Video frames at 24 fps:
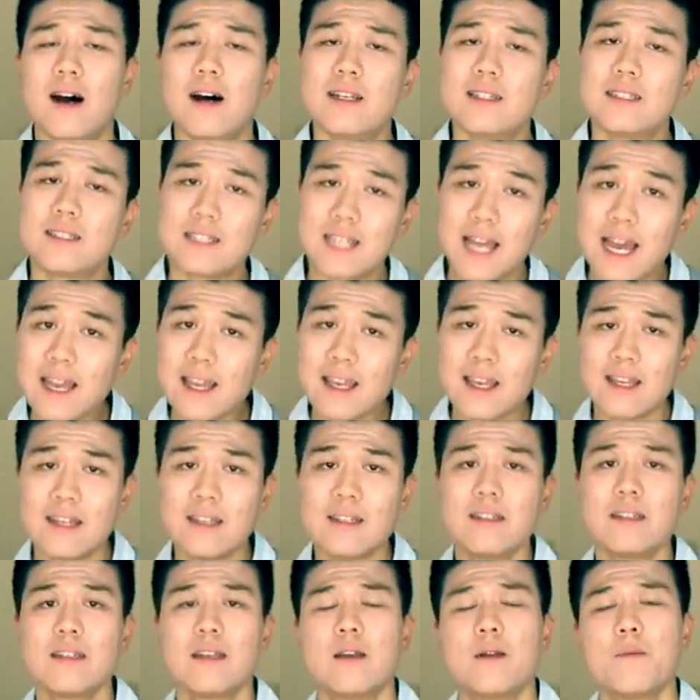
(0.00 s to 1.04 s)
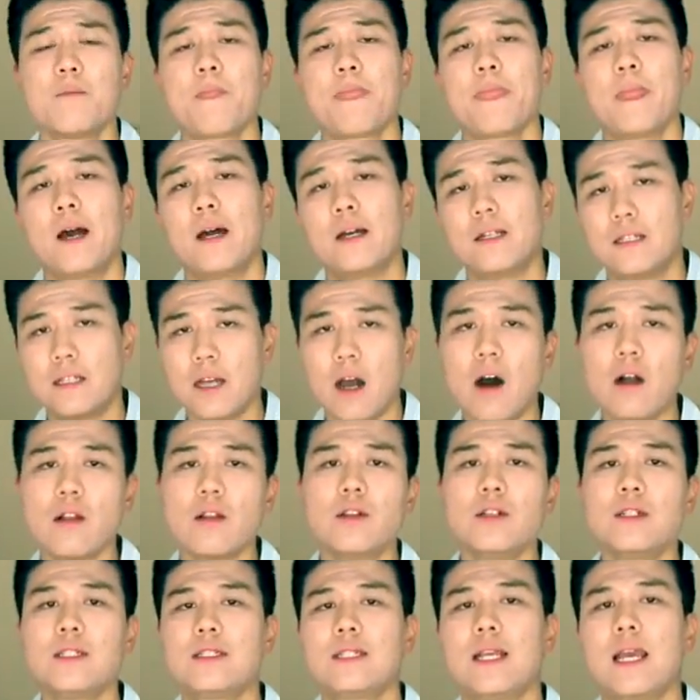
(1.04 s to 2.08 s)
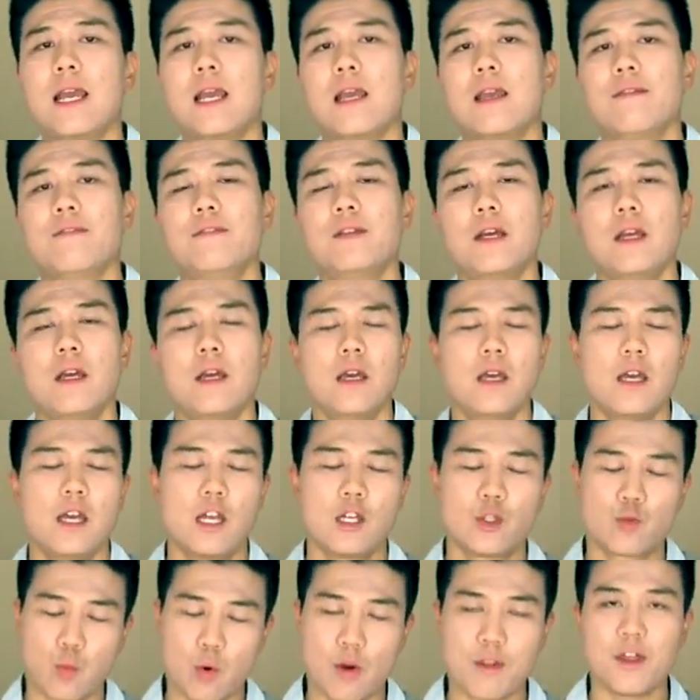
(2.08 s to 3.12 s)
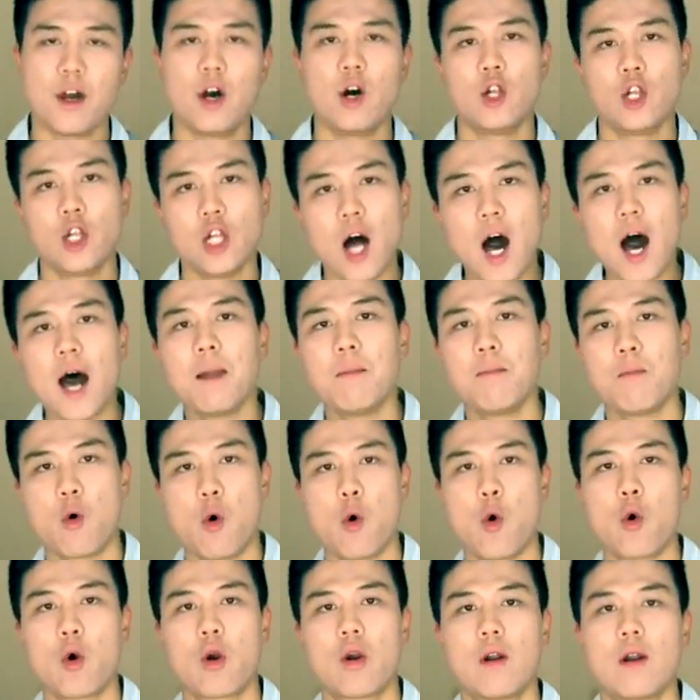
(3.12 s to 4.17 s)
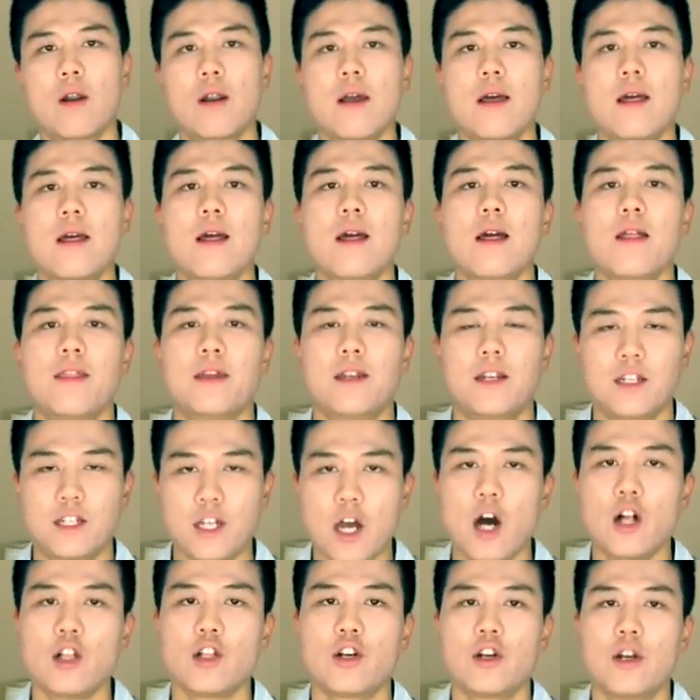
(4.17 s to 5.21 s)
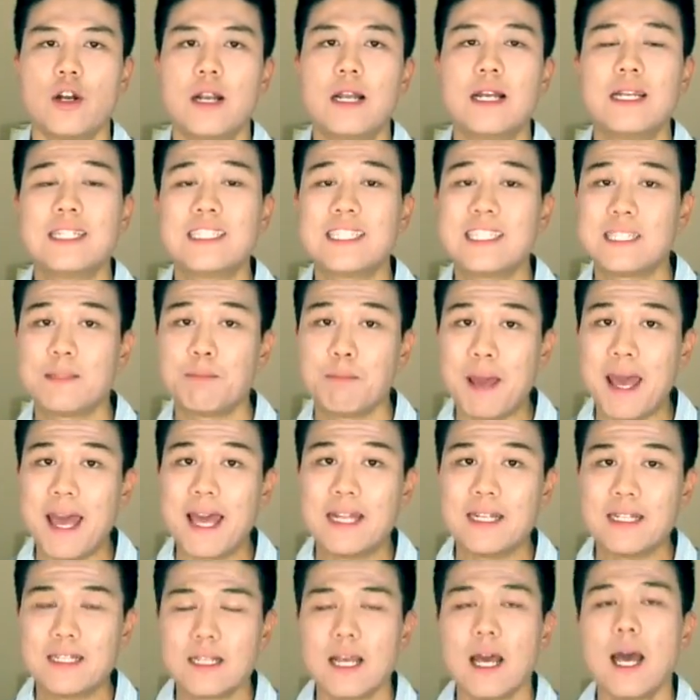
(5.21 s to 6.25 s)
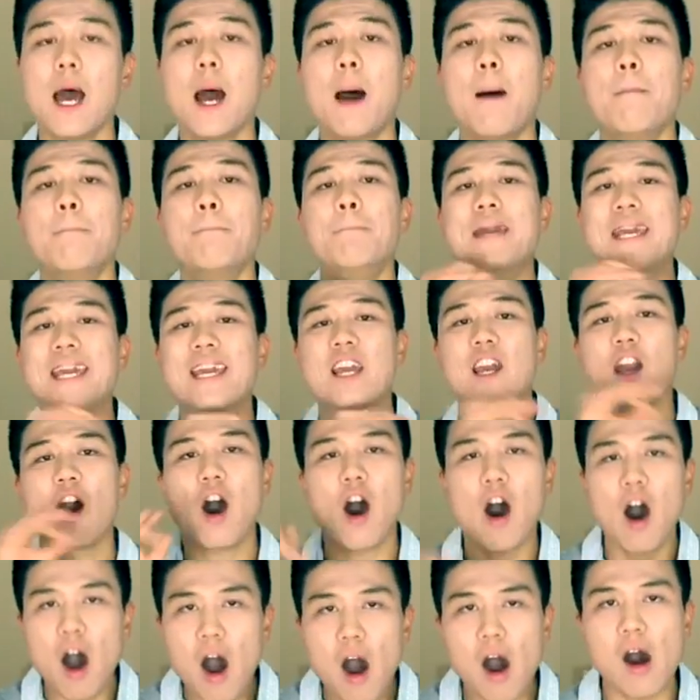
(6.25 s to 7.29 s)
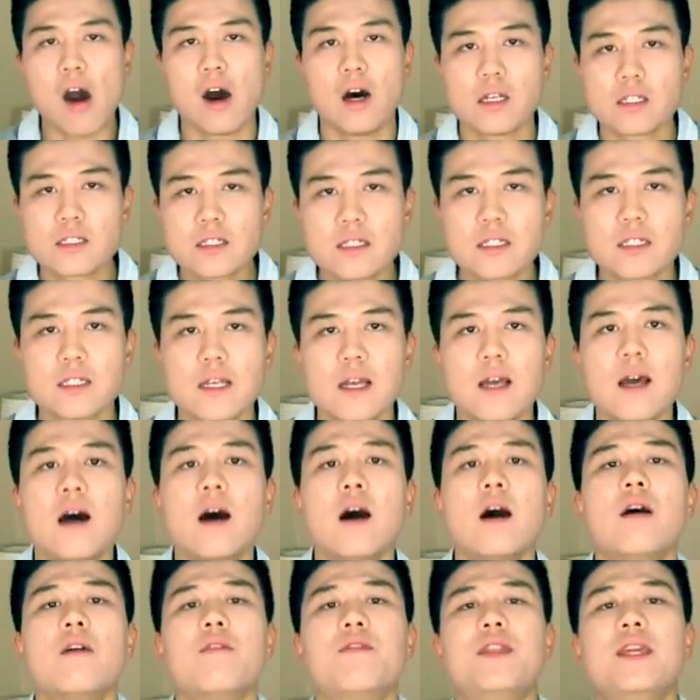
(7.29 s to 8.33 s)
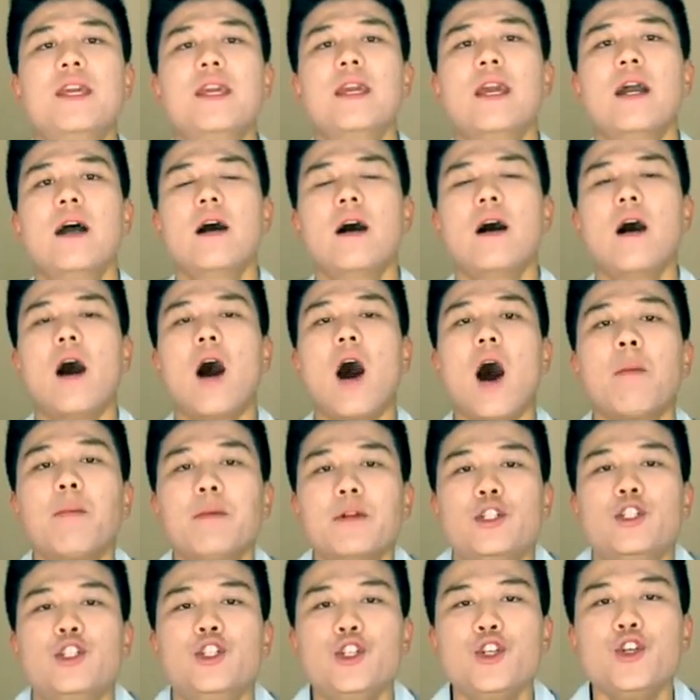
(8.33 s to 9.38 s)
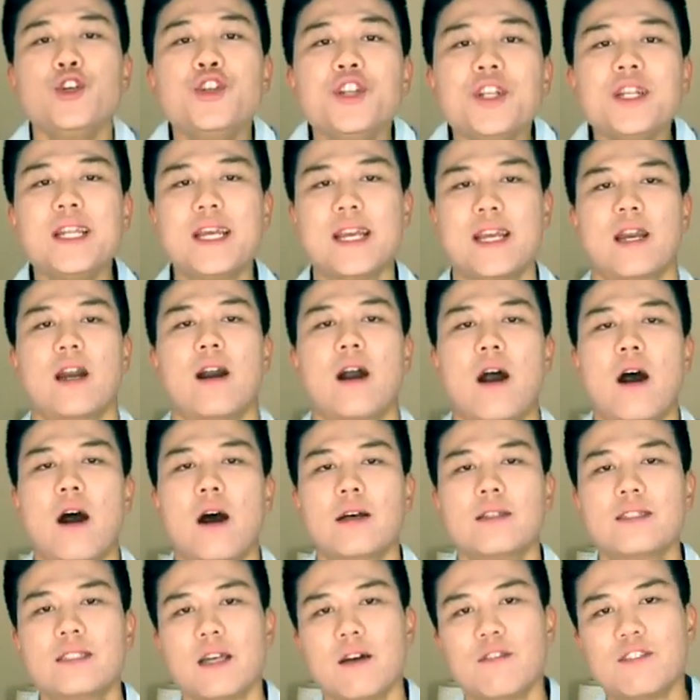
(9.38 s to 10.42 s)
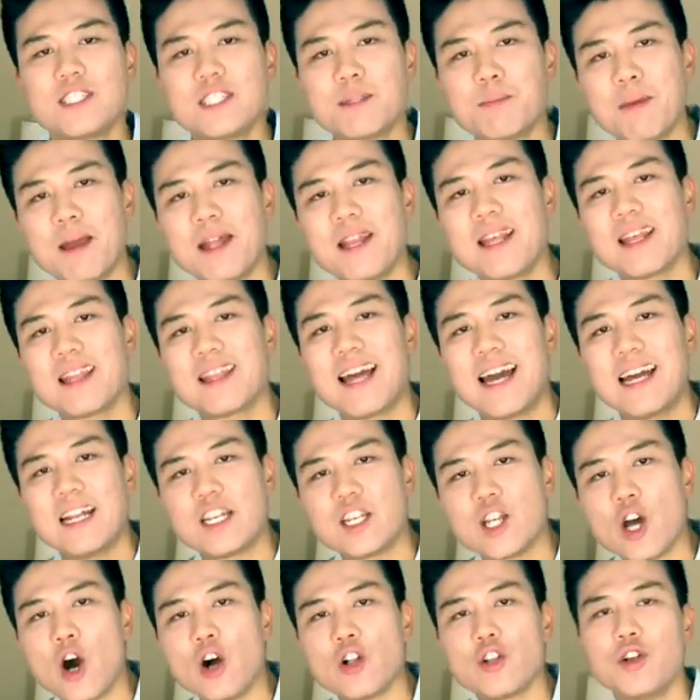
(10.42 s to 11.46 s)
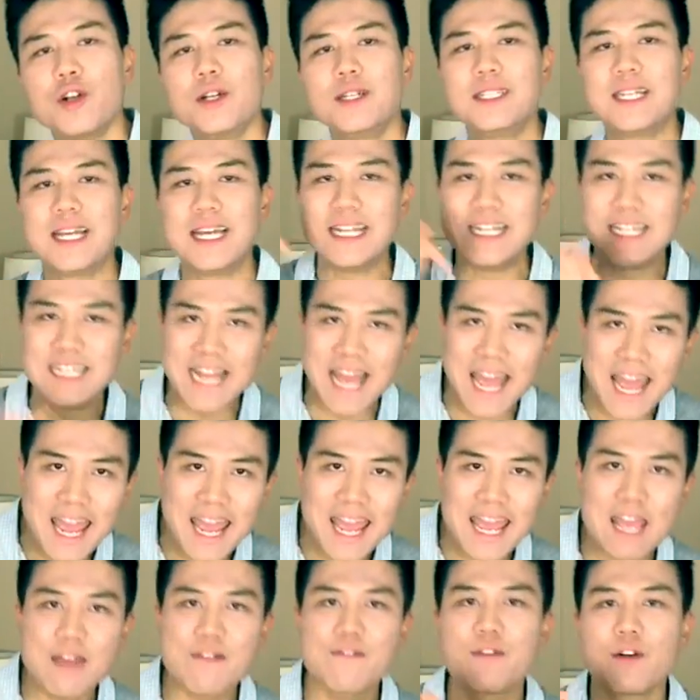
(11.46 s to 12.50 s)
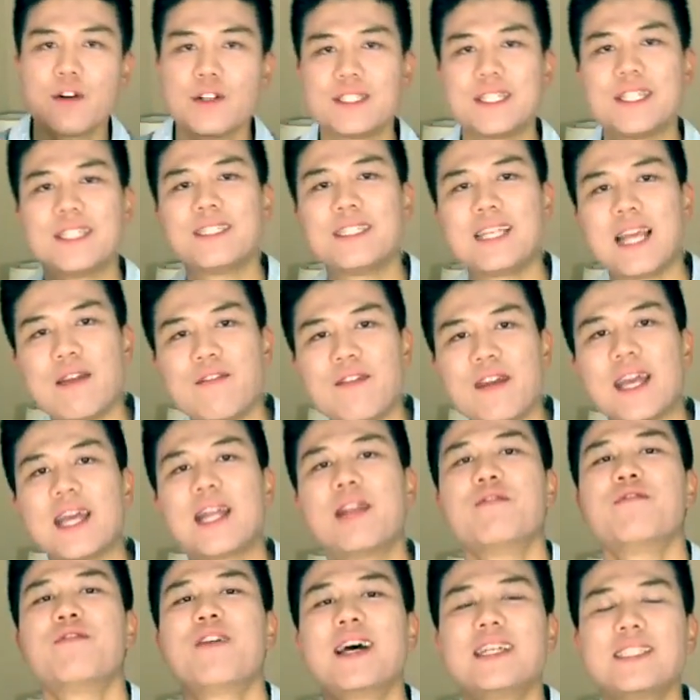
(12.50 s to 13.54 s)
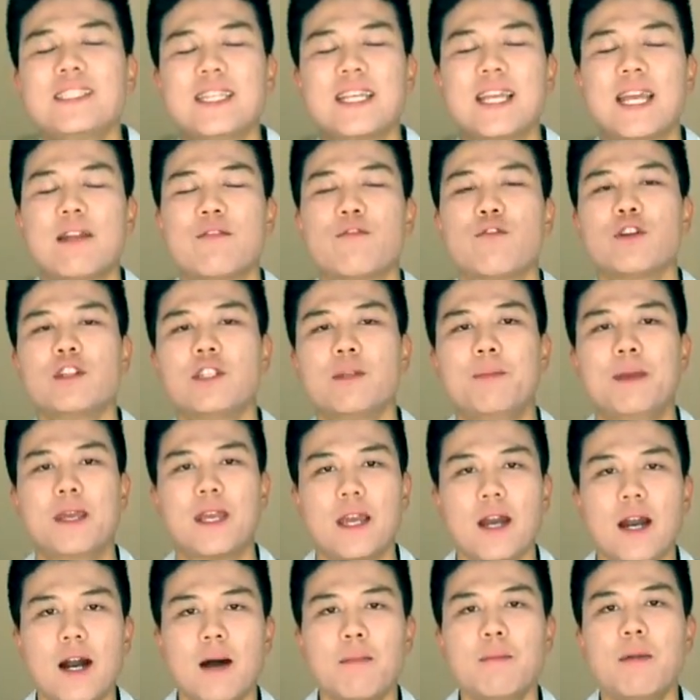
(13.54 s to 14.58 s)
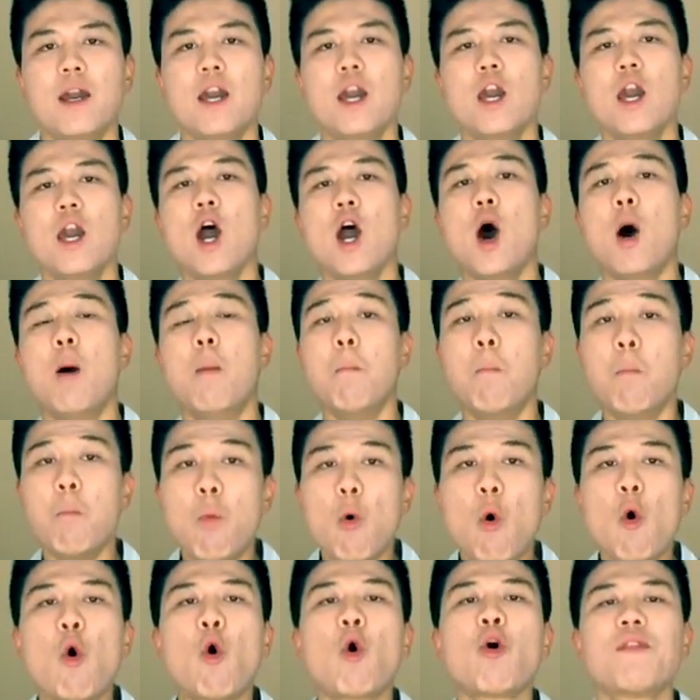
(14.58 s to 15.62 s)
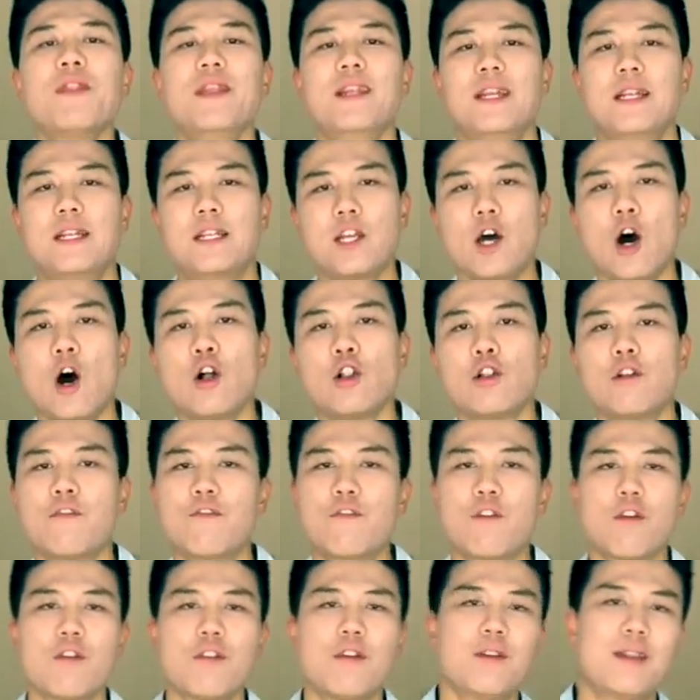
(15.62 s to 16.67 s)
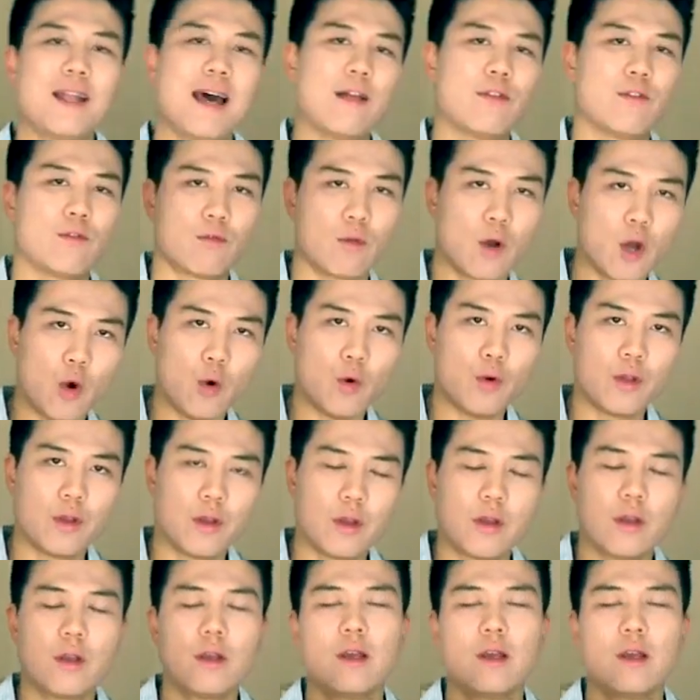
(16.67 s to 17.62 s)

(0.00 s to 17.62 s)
Second, $1 saved is worth a lot more than $1 spent because of the opportunity cost of spending that $1 today versus saving and investing it for it to become more than $1 further down the road.